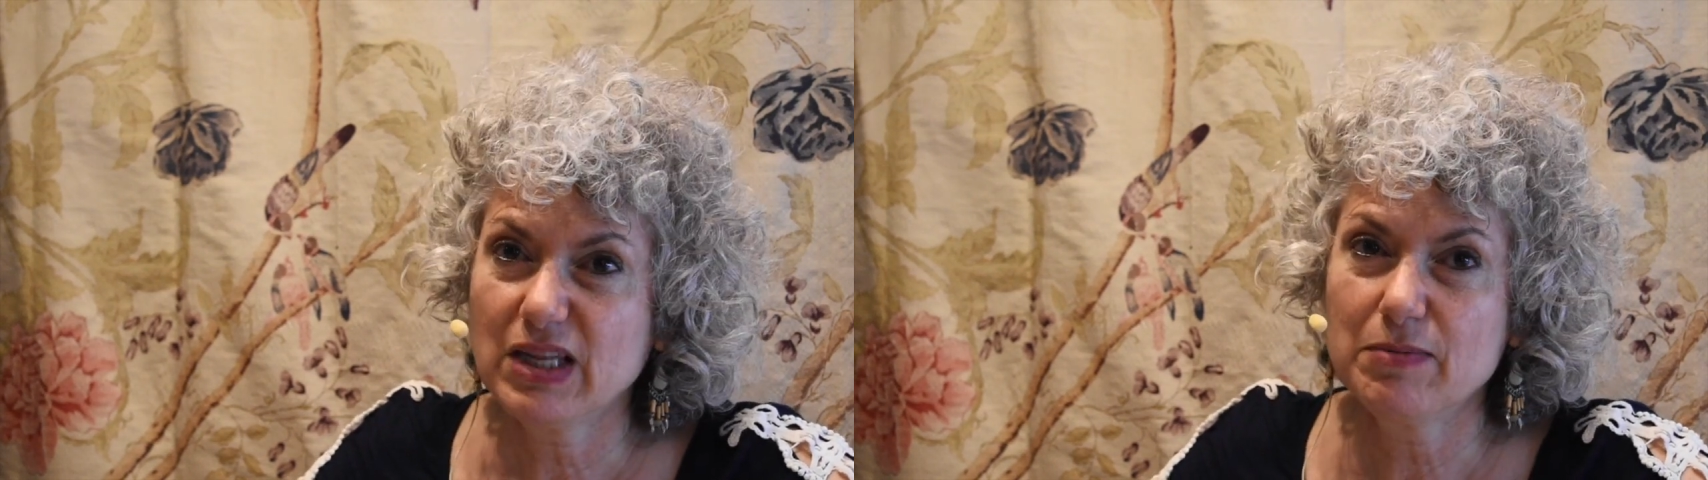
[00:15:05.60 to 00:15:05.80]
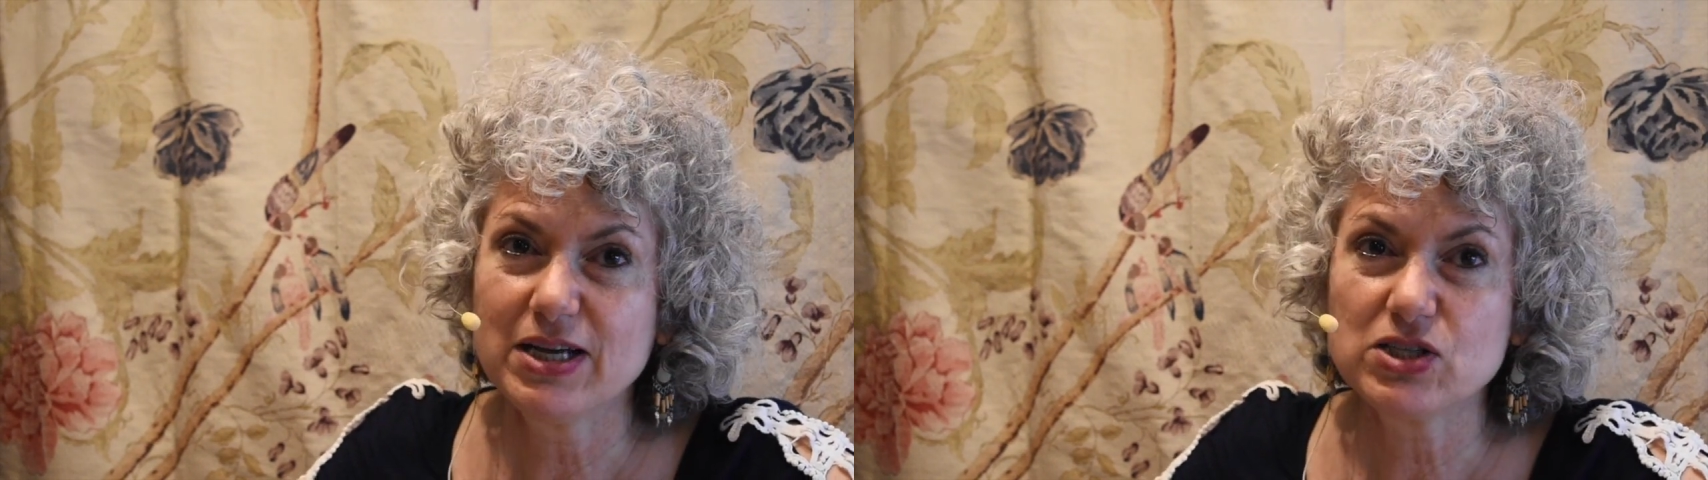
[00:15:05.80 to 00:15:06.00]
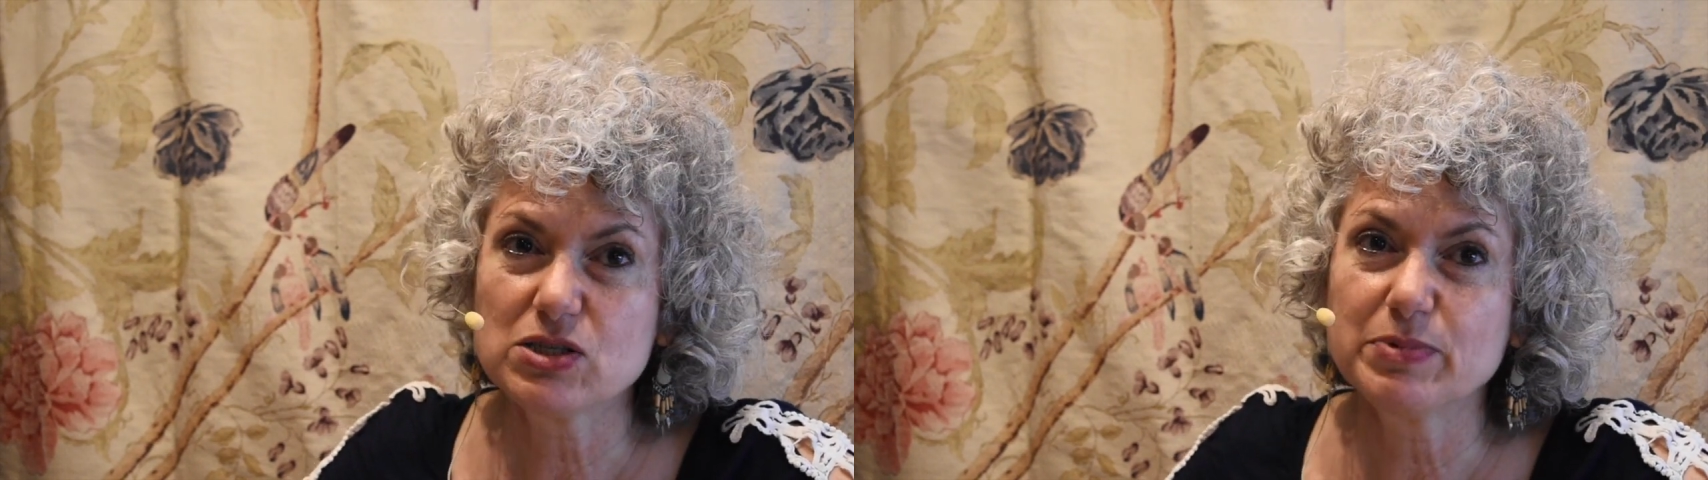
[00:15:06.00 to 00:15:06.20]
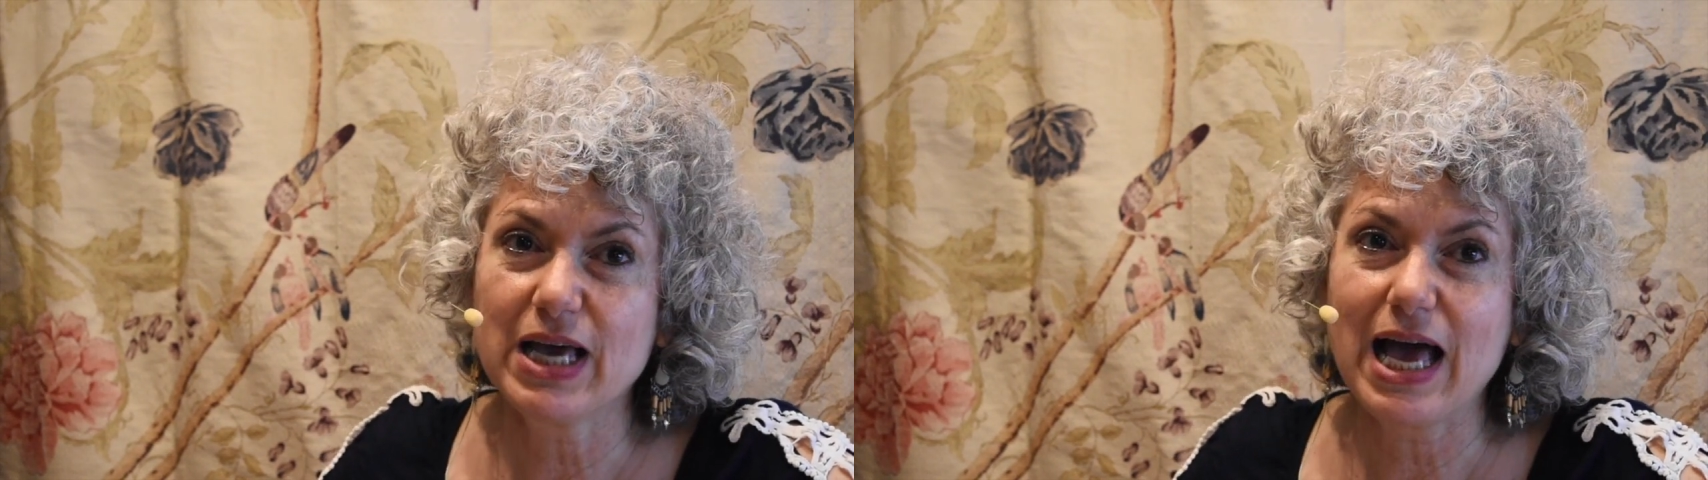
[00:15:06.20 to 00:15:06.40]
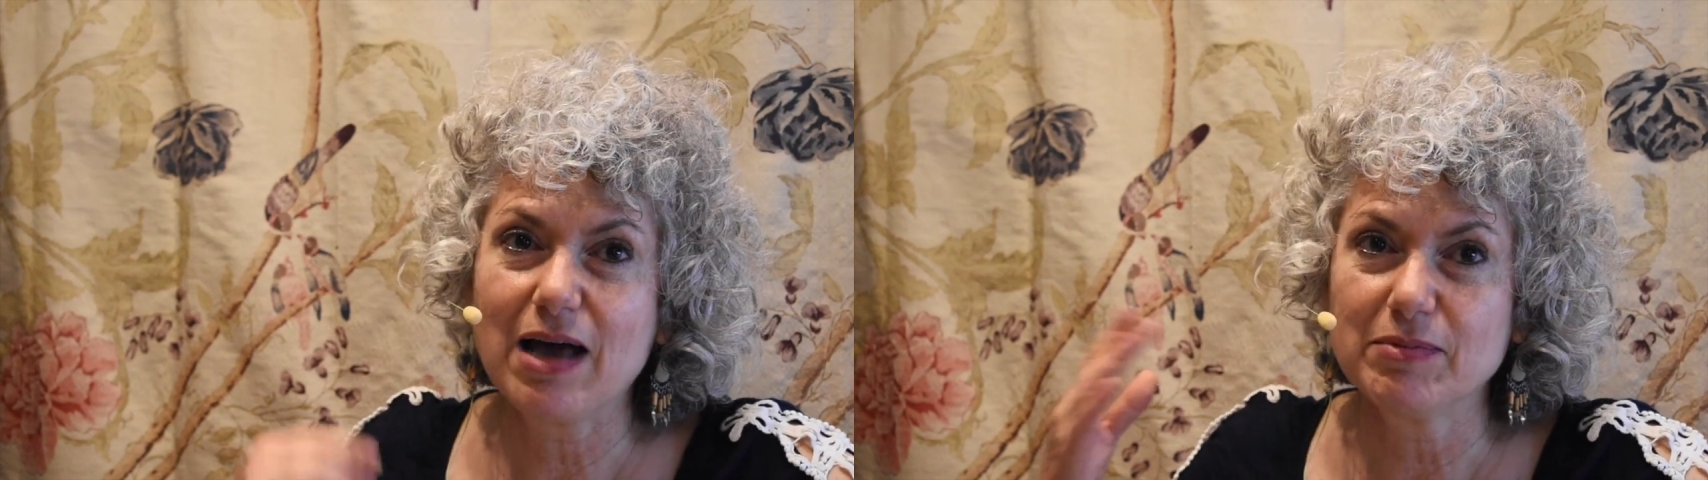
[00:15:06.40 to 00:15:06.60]
It might just be
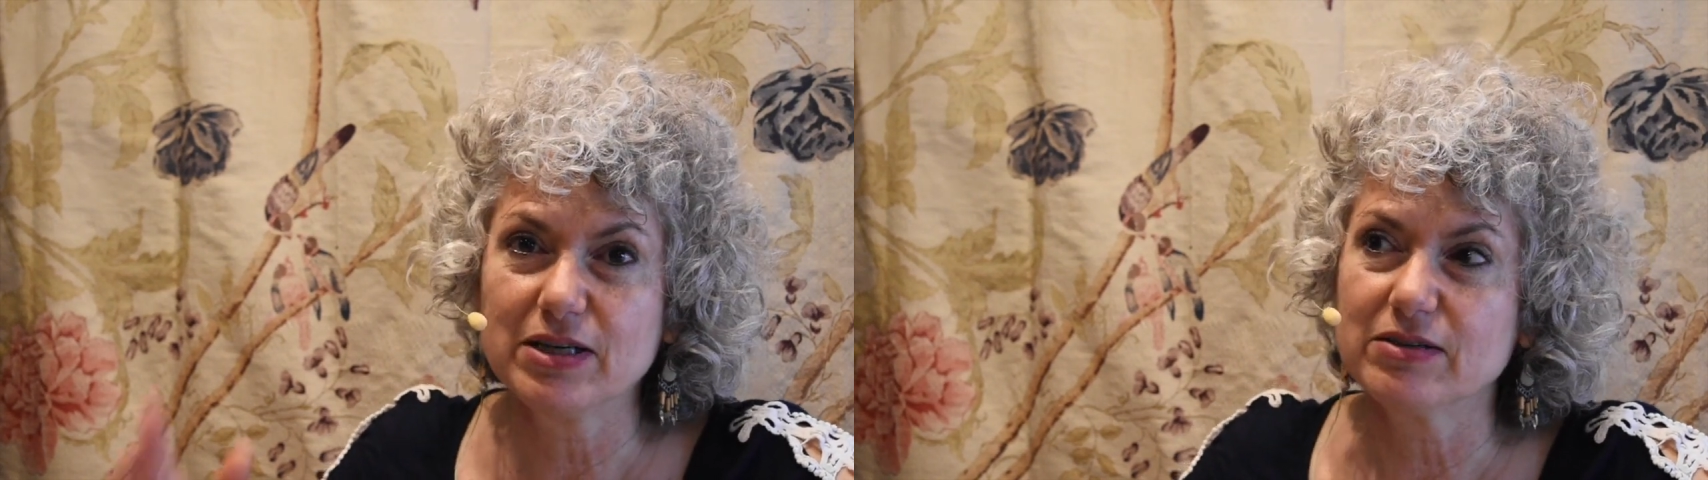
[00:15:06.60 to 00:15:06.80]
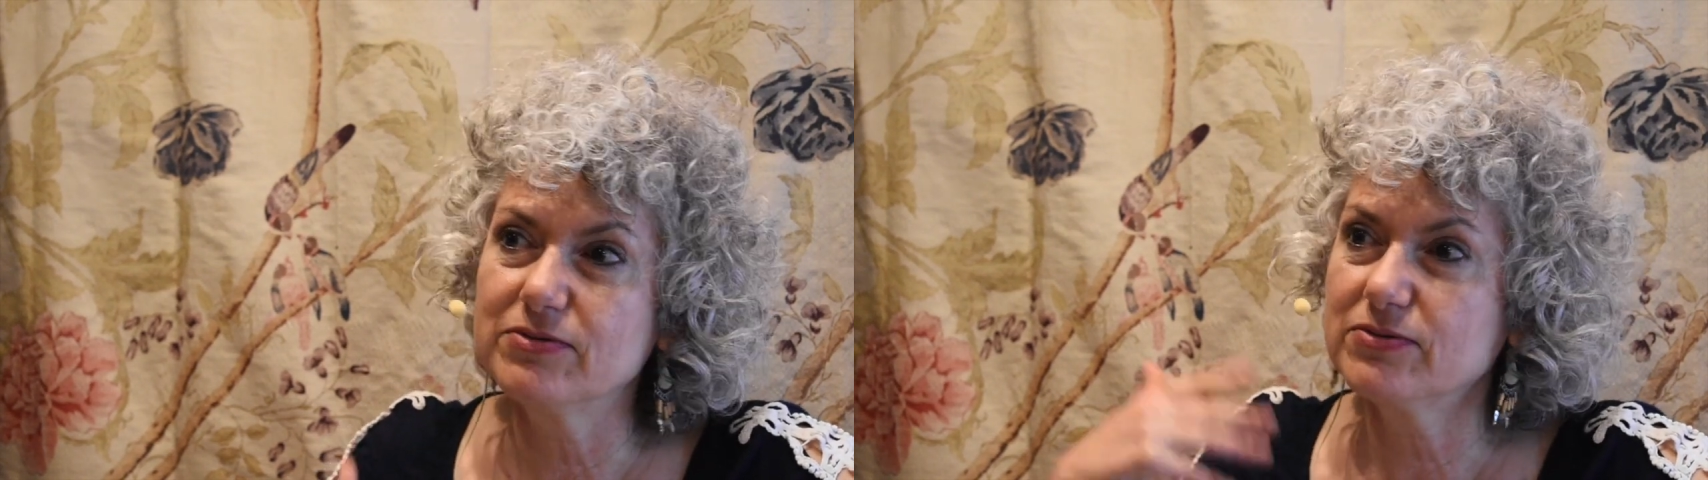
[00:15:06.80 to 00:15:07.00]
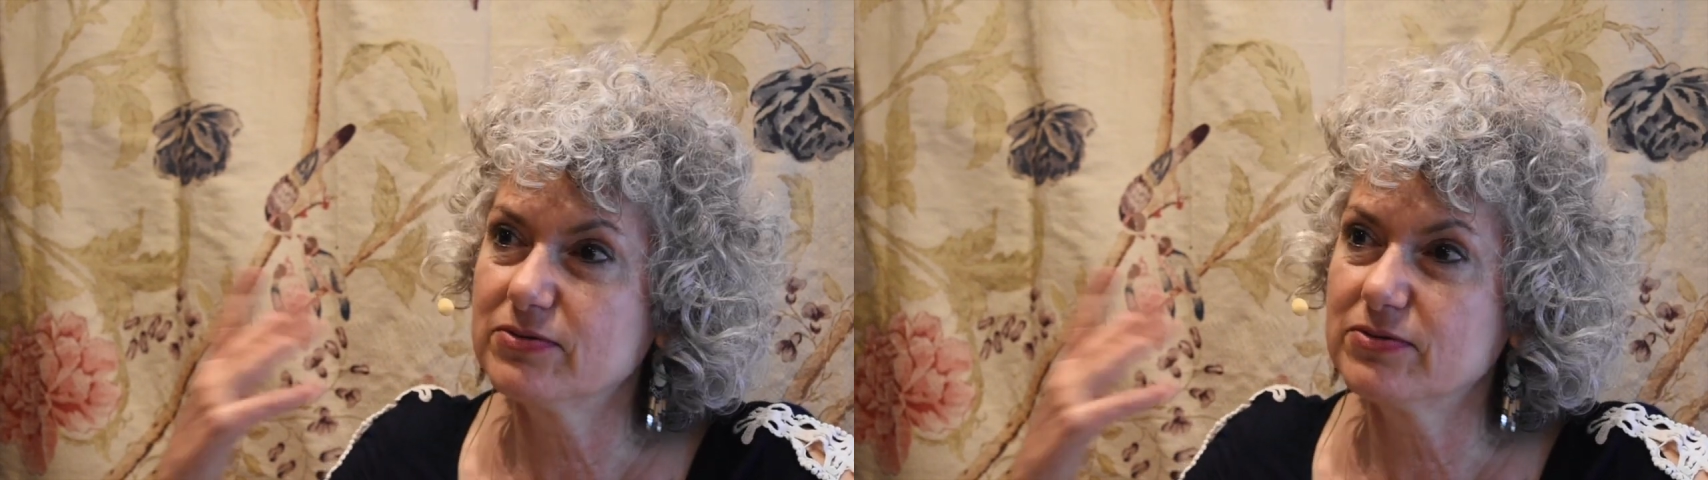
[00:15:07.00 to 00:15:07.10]
a habit of